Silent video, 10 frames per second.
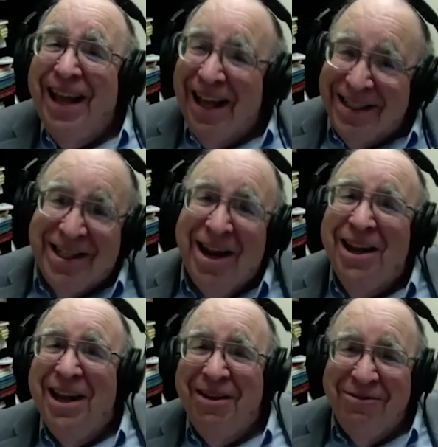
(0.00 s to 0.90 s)
And
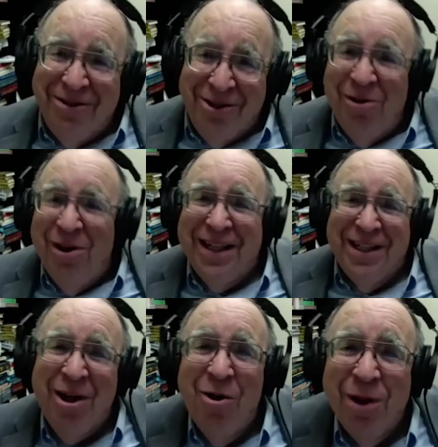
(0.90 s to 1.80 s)
suddenly
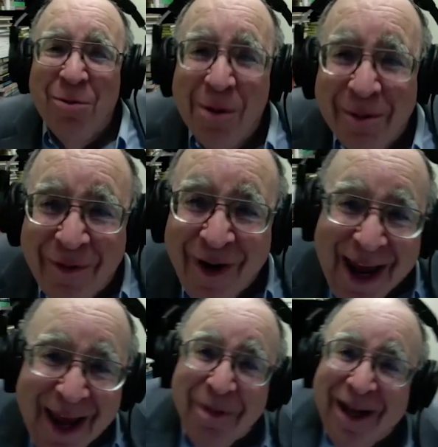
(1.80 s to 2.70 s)
Juliet's the only woman for
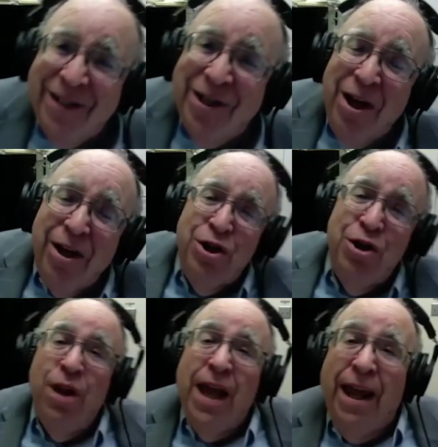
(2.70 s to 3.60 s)
him, and it's
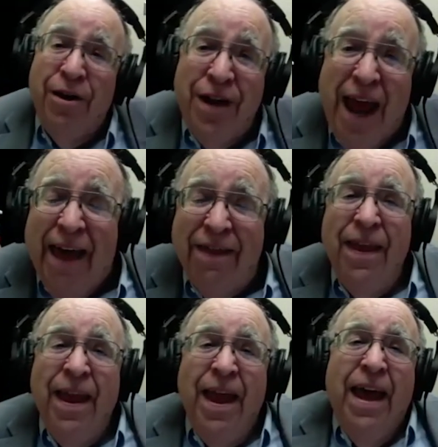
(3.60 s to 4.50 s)
Juliet or death.
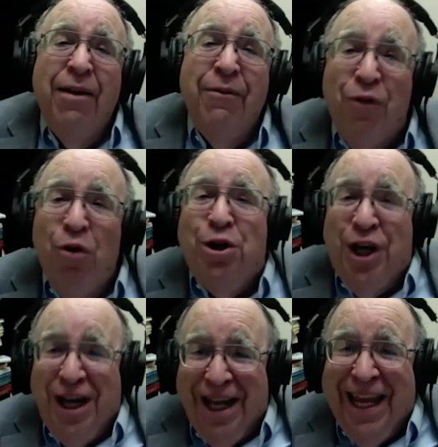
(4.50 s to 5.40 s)
And
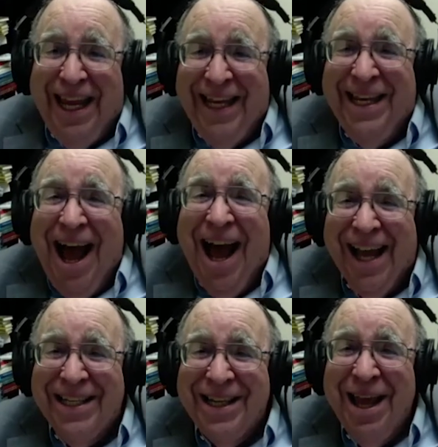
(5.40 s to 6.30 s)
unfortunately, he
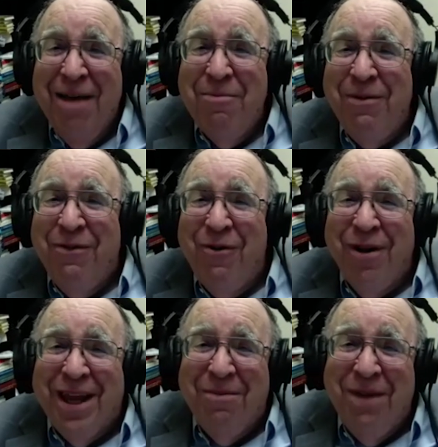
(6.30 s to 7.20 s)
dies before
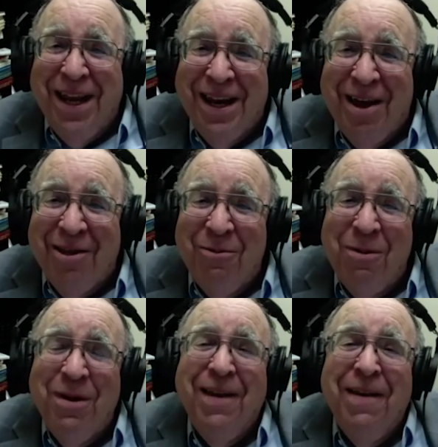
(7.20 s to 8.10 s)
he can meet another
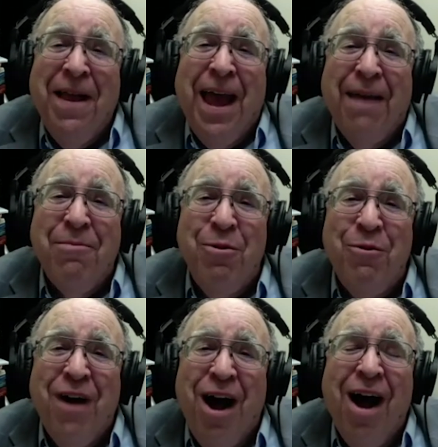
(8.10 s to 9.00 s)
woman and
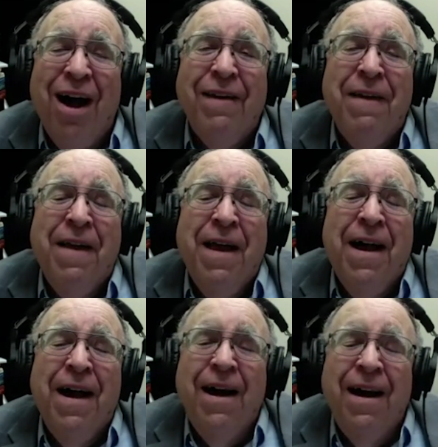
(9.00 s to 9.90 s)
move on.
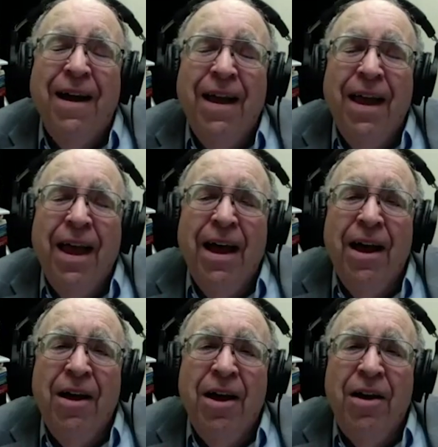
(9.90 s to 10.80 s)

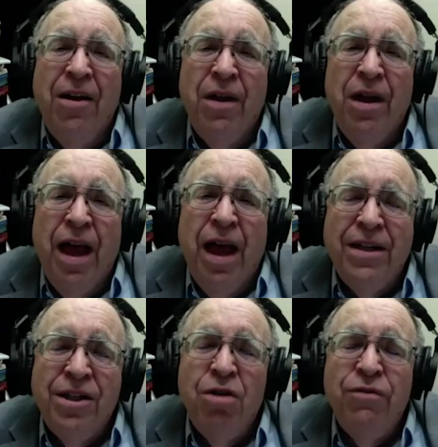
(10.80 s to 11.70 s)

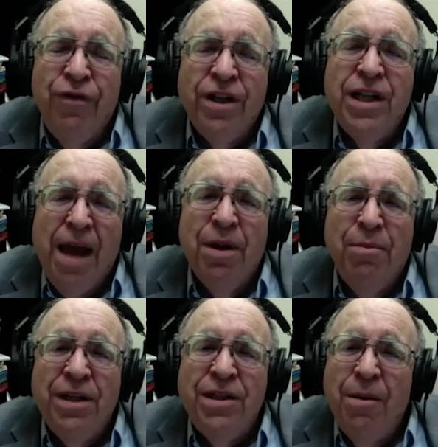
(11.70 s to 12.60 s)
And so, for example,
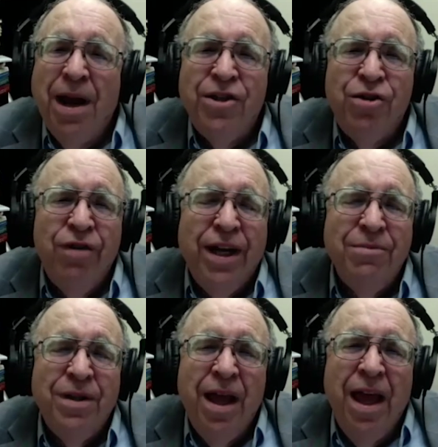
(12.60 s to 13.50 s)
in Midsummer Night's
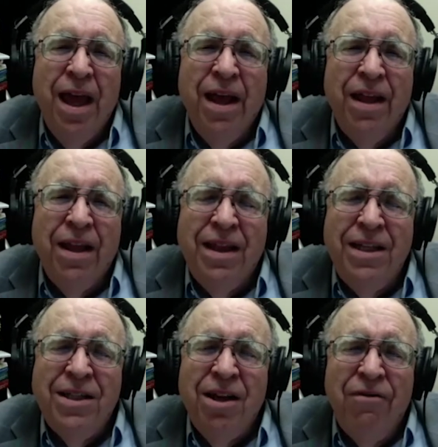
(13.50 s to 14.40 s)
Dream,
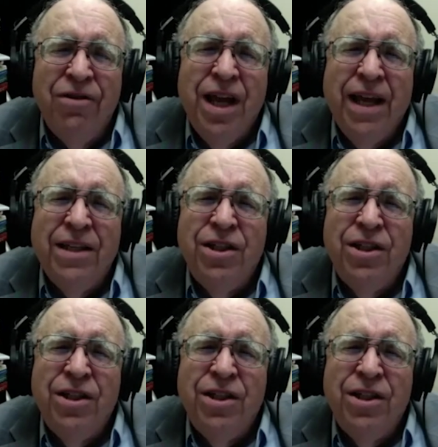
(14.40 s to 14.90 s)
these lovers get